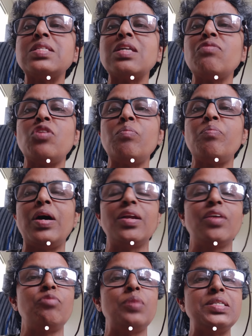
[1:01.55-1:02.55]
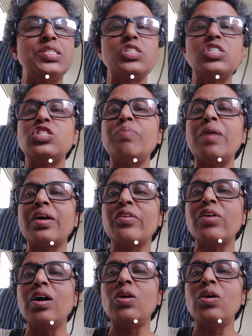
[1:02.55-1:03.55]
They form part of my church
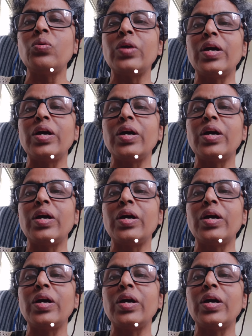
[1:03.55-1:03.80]
background,